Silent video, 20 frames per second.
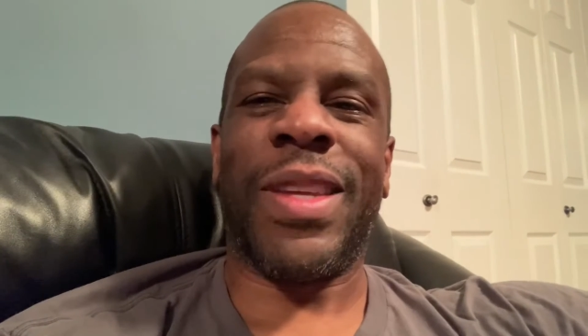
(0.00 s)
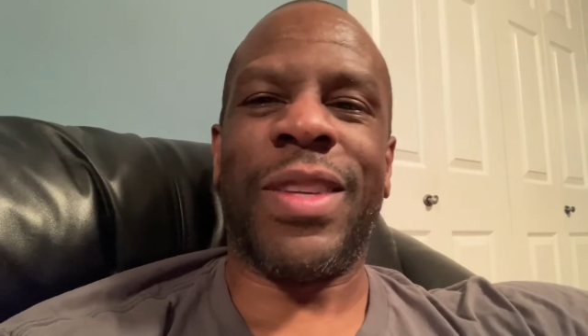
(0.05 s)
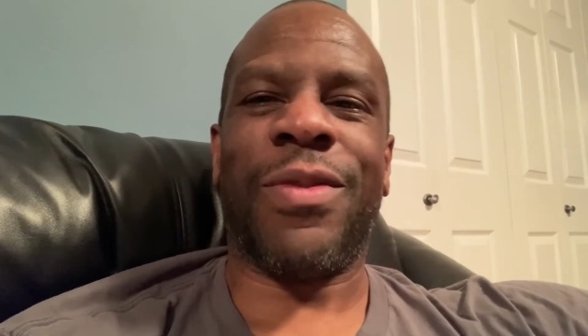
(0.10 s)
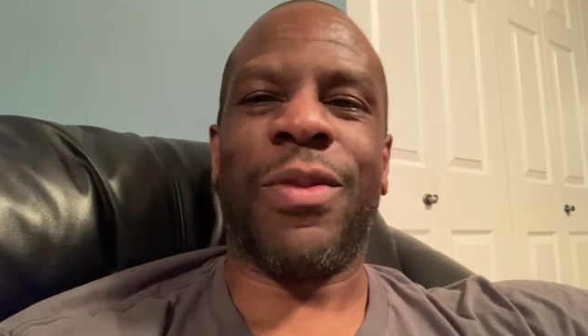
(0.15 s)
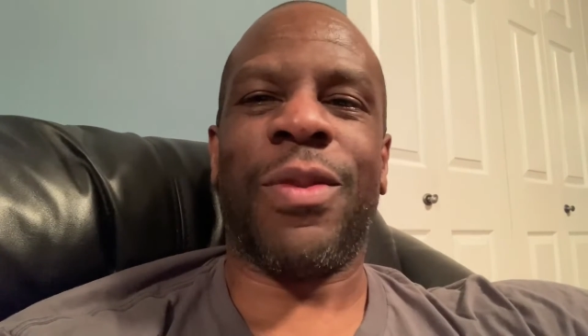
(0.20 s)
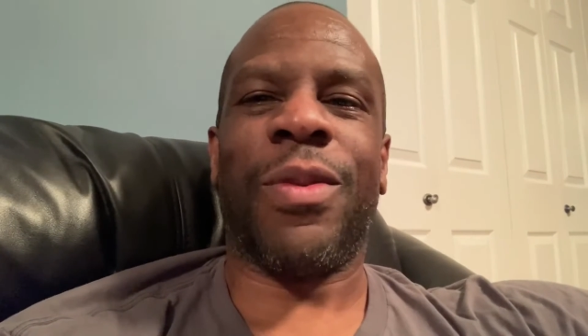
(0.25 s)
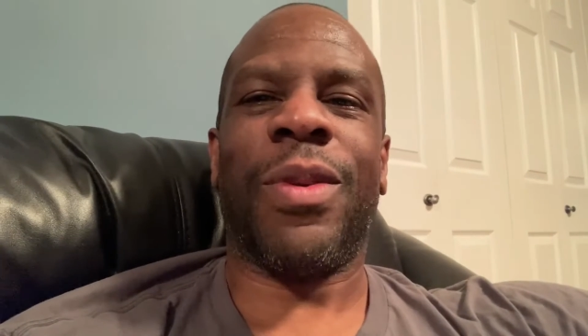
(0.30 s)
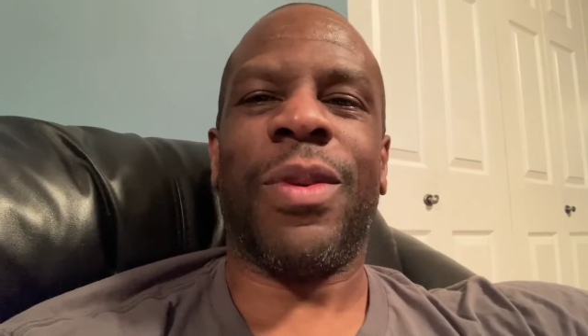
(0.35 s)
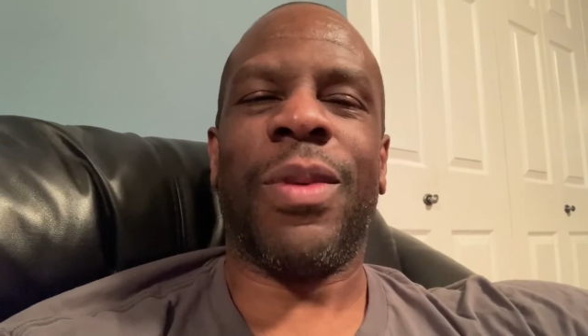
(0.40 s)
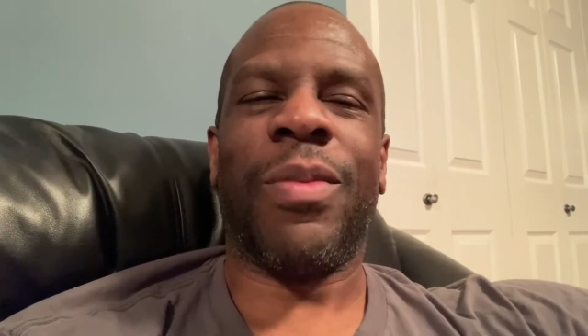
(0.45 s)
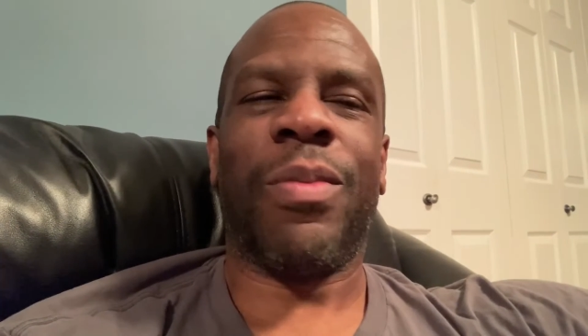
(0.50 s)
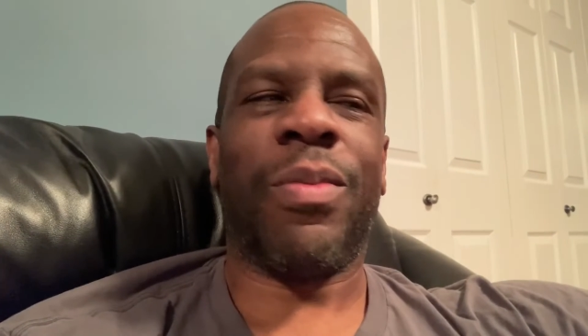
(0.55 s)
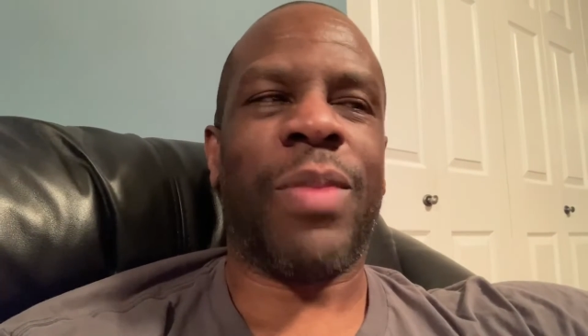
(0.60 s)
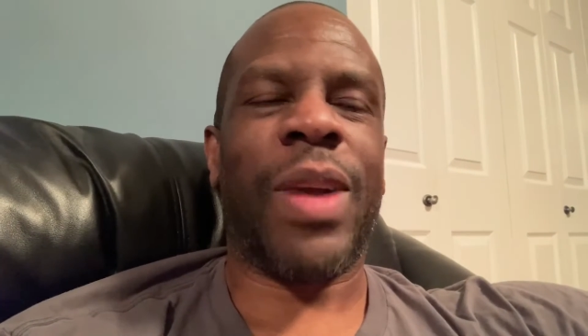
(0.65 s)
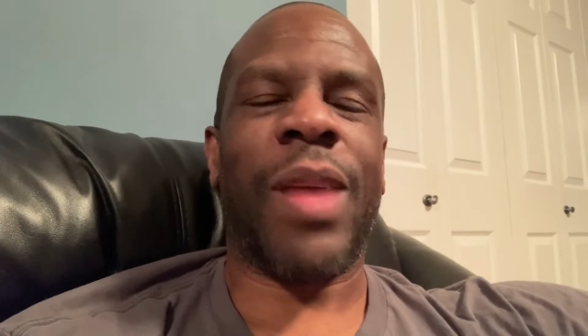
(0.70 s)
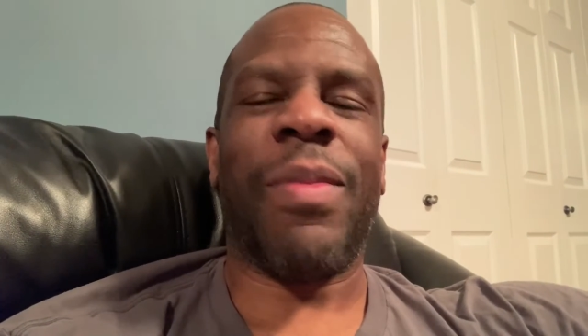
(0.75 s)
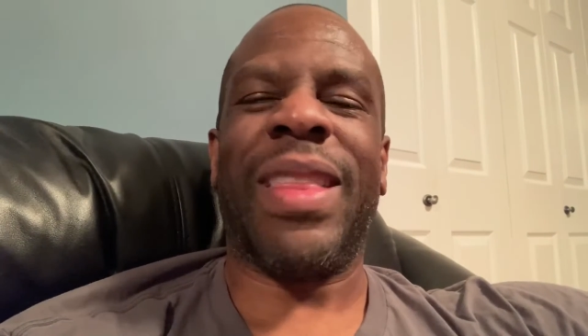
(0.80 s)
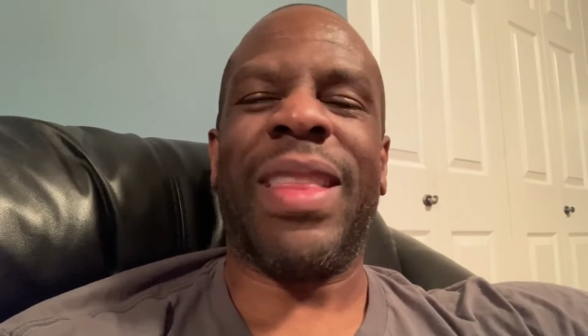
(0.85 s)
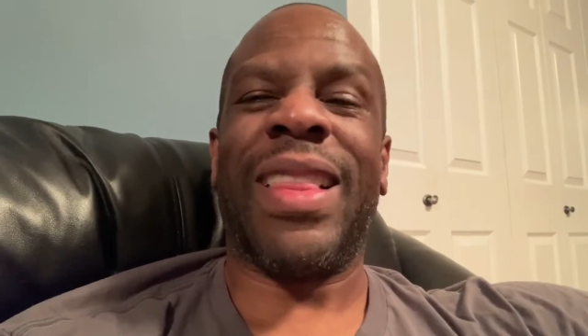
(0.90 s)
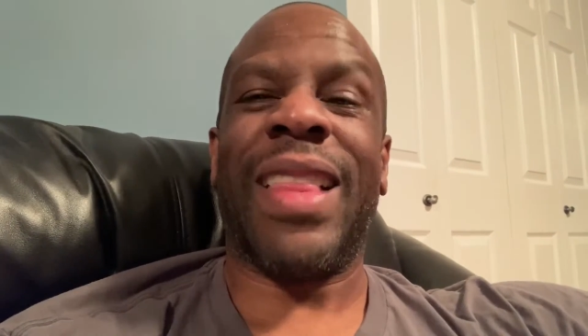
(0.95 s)
for probably
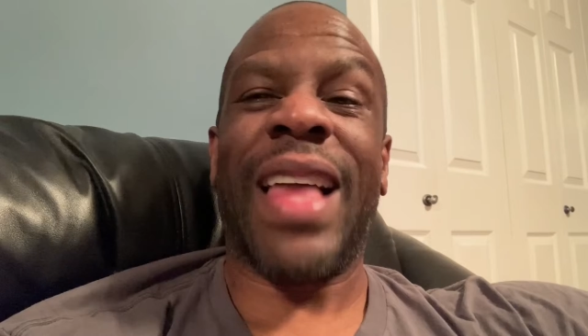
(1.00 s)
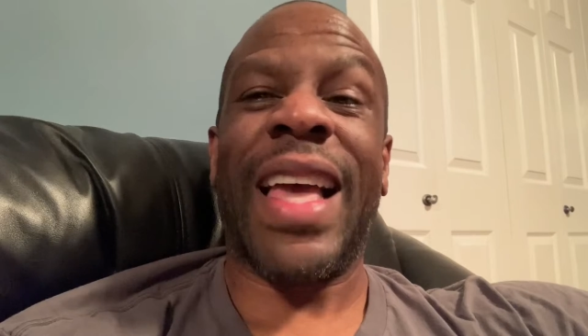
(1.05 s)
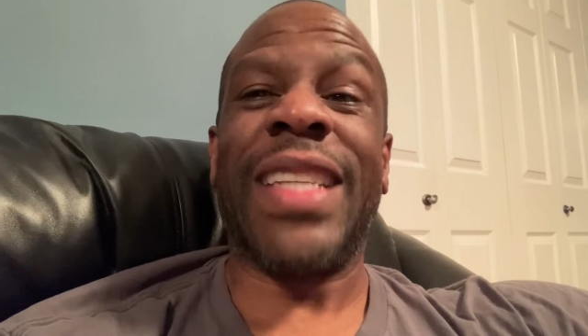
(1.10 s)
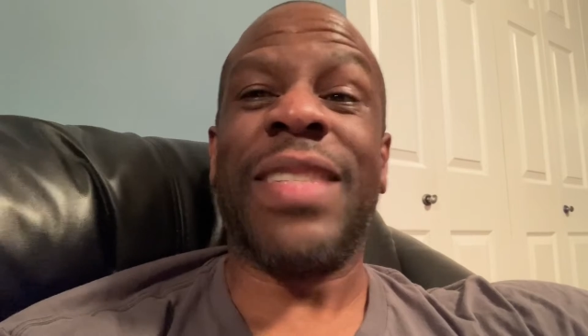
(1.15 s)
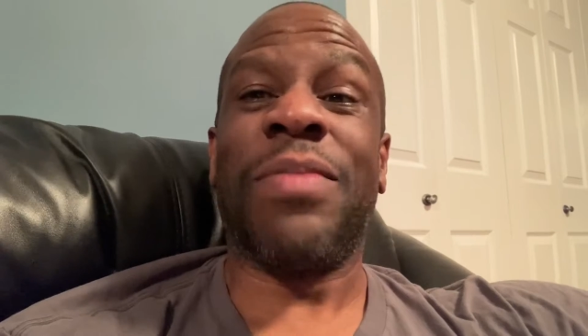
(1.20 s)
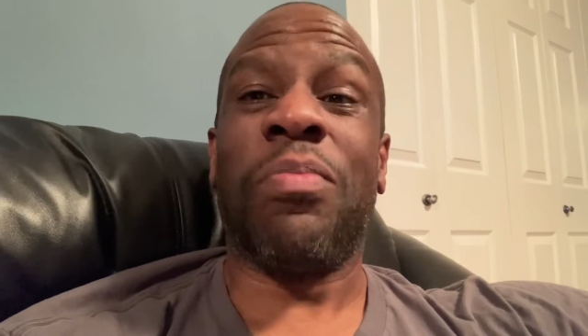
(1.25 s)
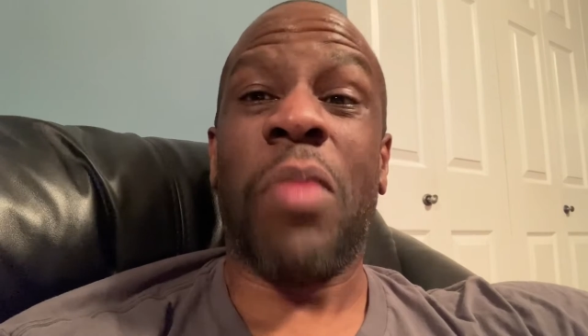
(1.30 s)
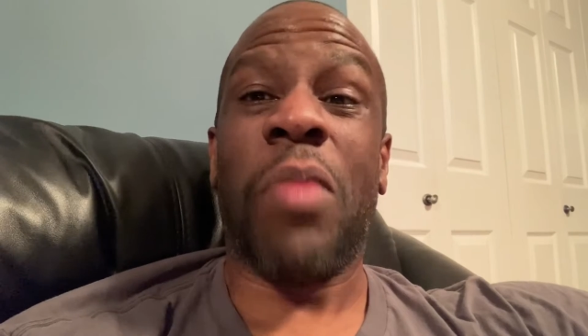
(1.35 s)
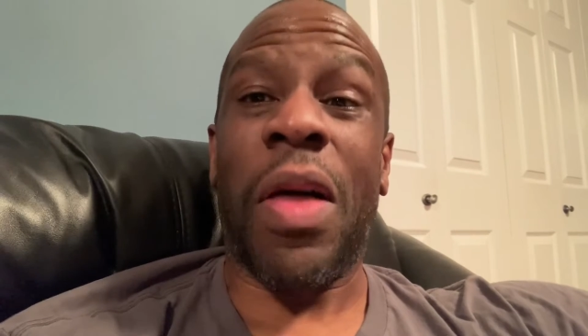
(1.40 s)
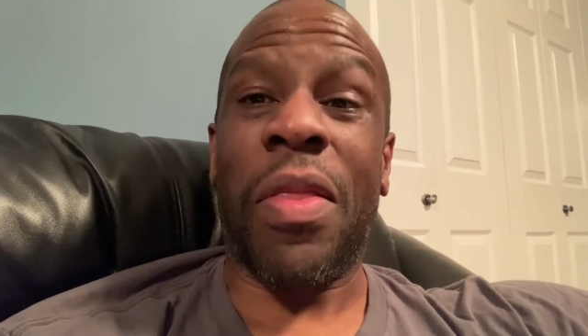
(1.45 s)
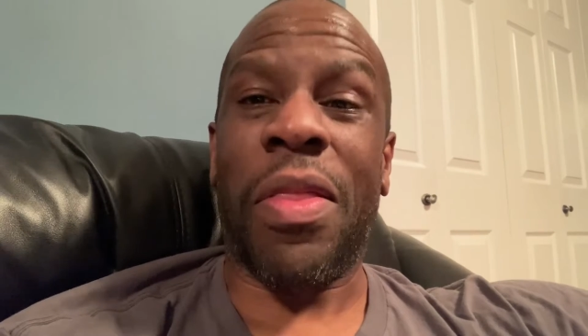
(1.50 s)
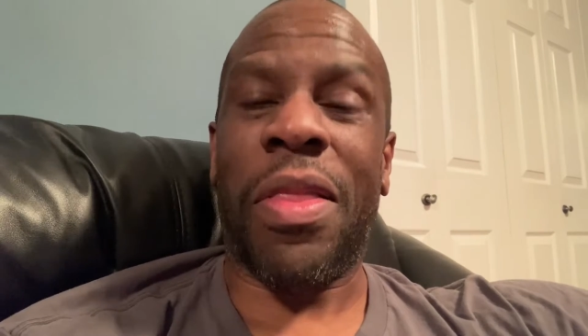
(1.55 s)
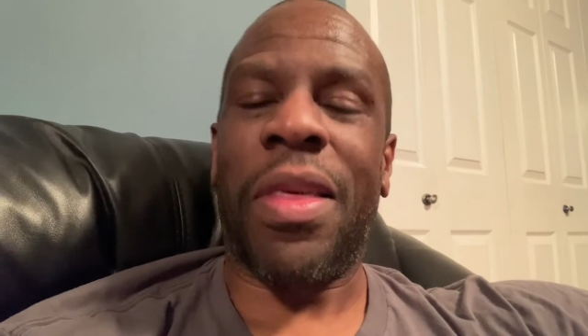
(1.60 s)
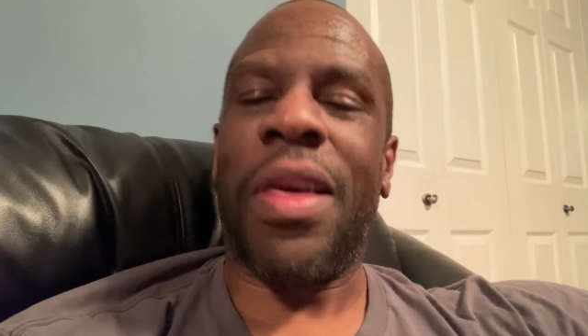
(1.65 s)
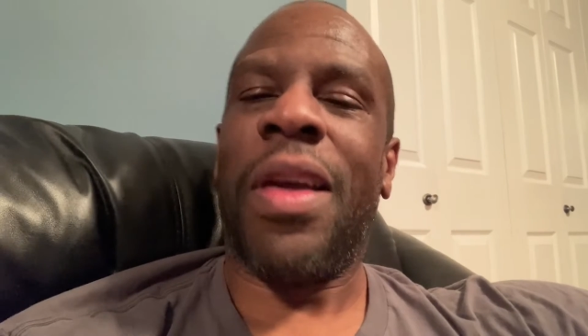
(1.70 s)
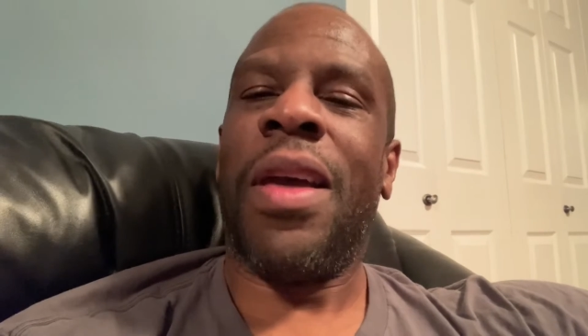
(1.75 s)
about the last month